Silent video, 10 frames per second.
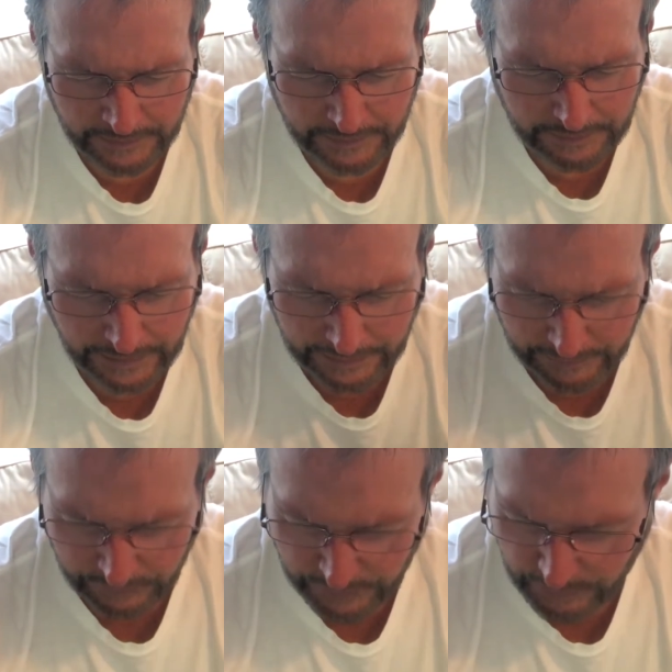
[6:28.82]

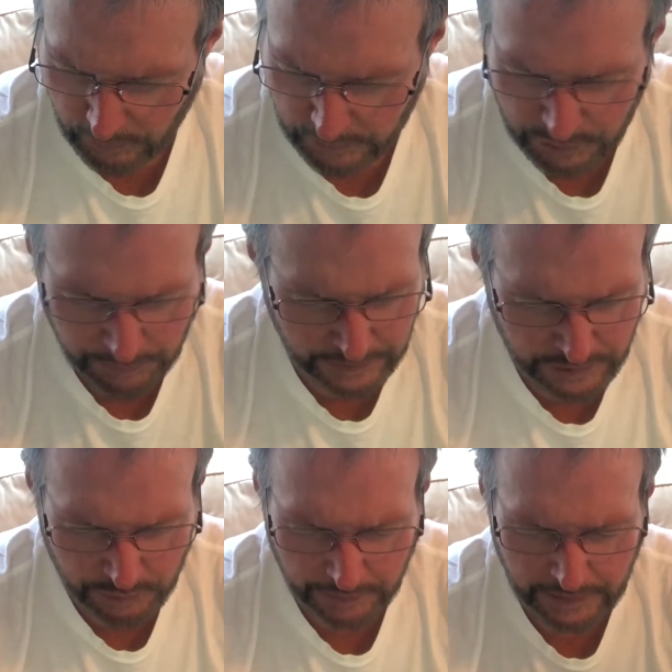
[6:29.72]
God, dear Holy Spirit,
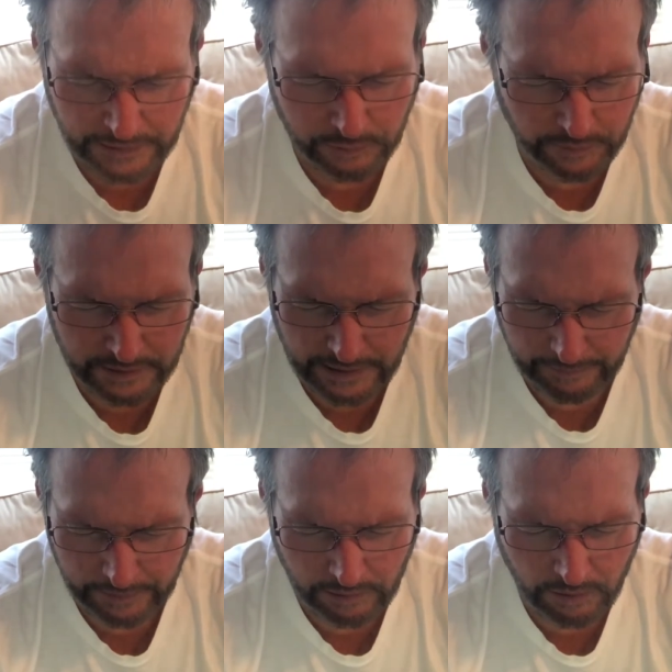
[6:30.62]
just begin to
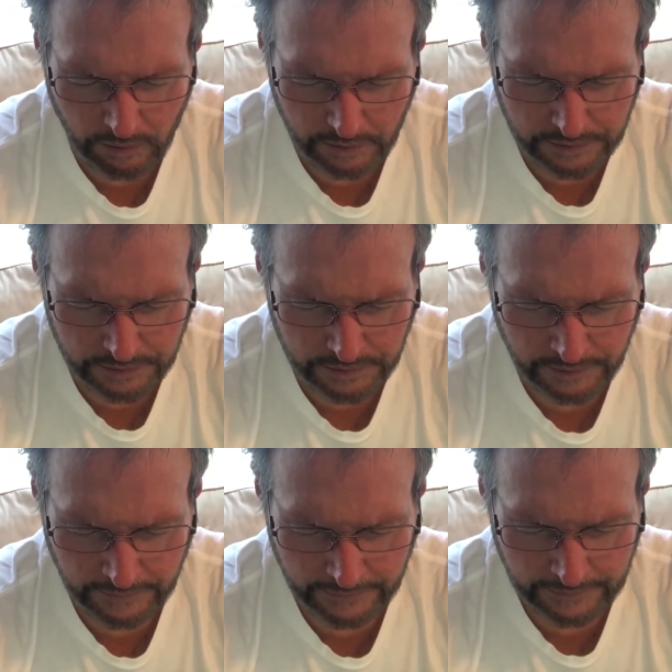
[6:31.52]
examine our hearts.
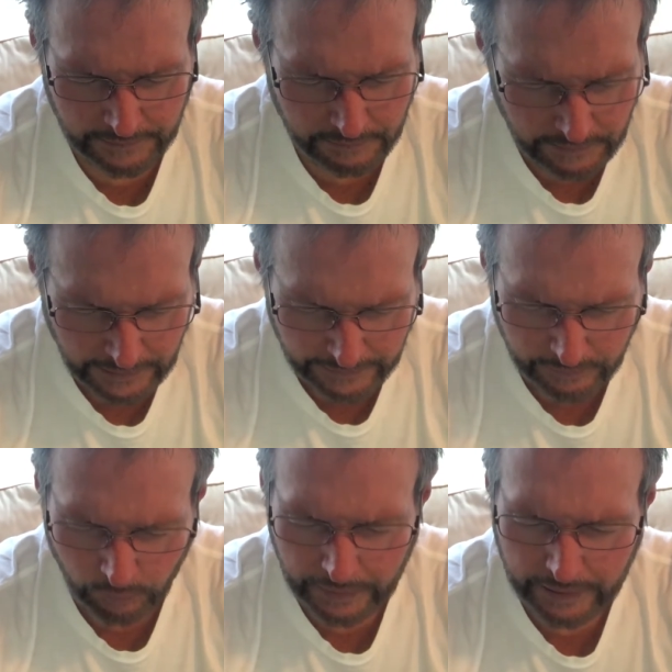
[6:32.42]
God,
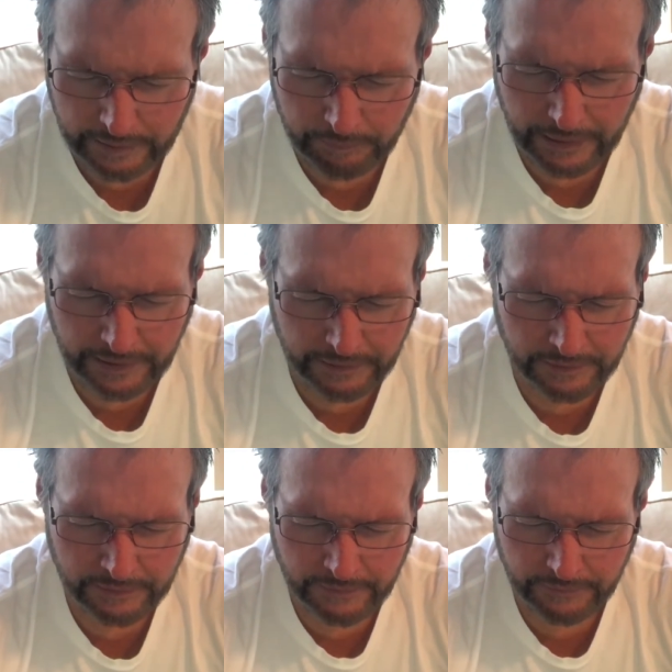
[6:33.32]
that we can make
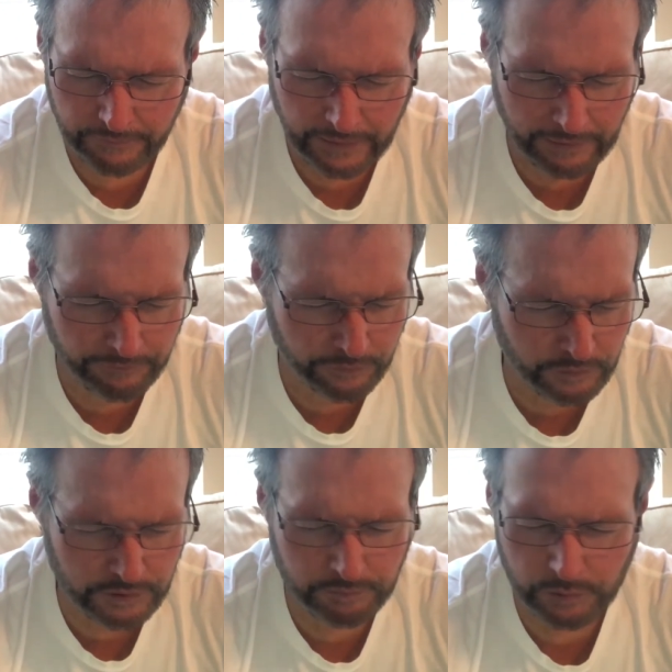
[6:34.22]
that
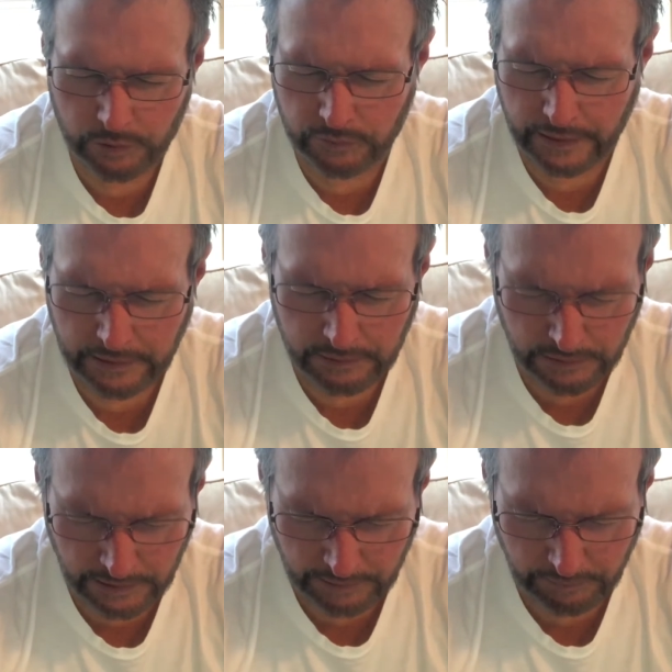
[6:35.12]
first move, that
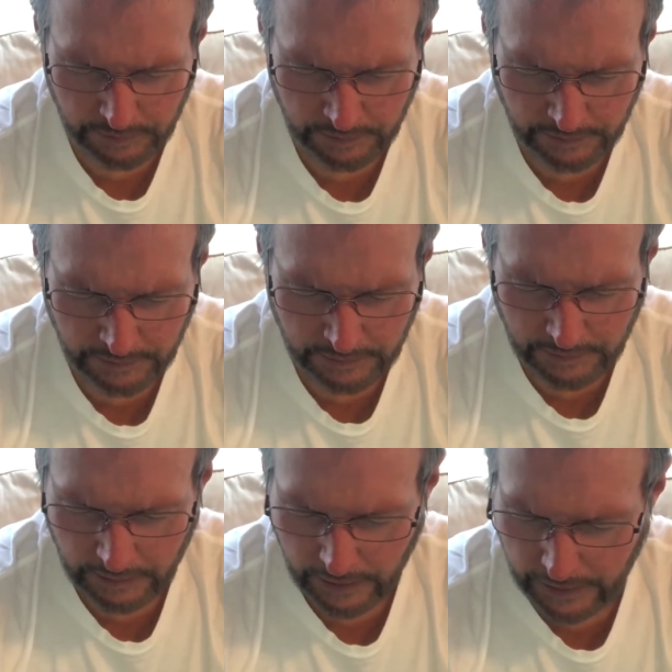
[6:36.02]
attempt
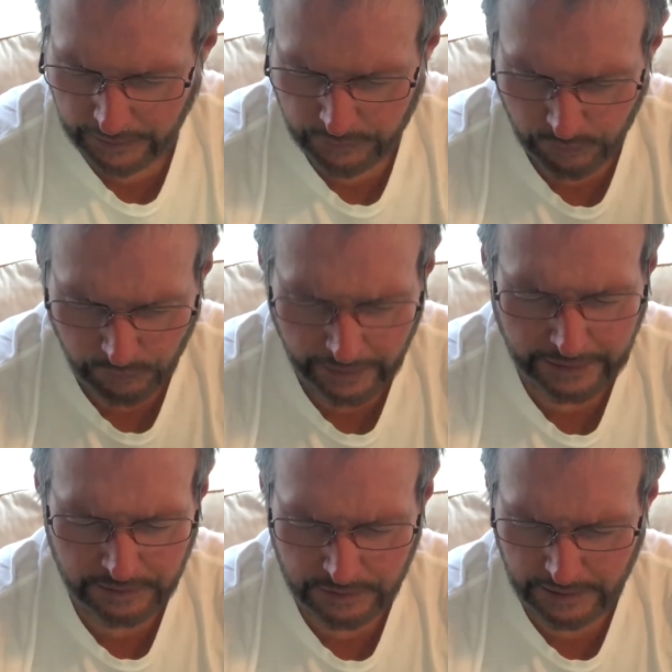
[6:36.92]
to
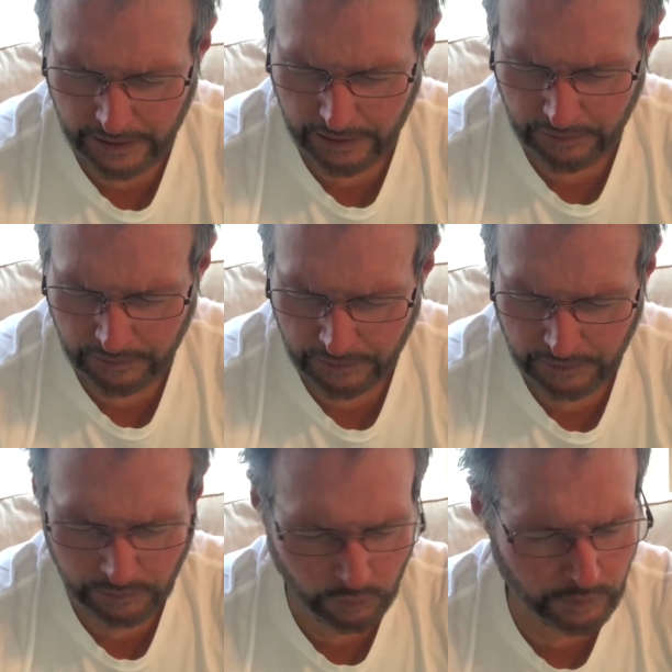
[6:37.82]
reconcile,
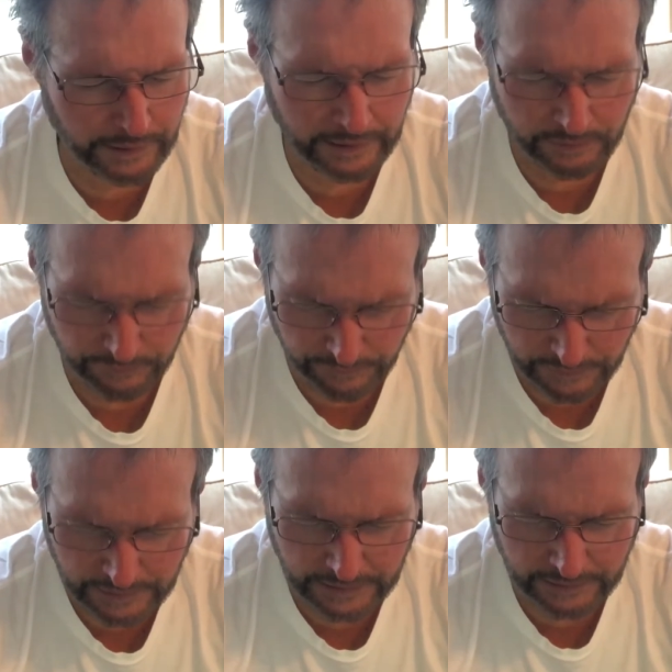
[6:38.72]
Lord, and to
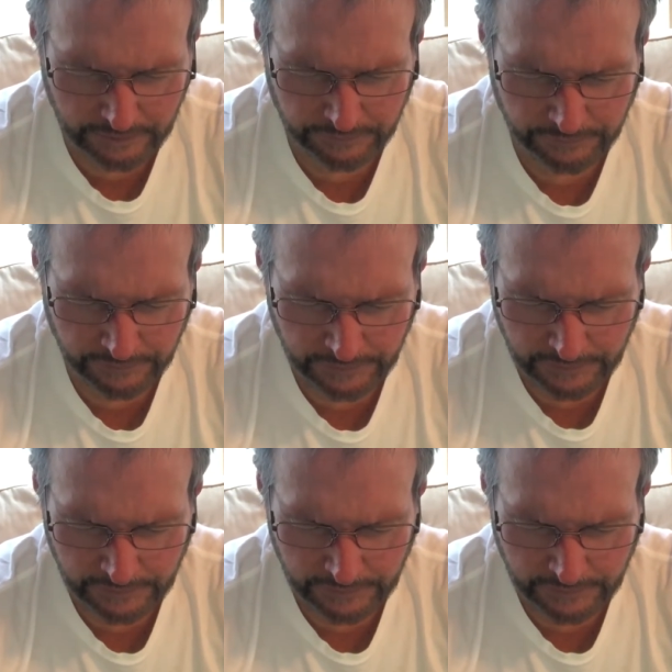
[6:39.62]
forgive.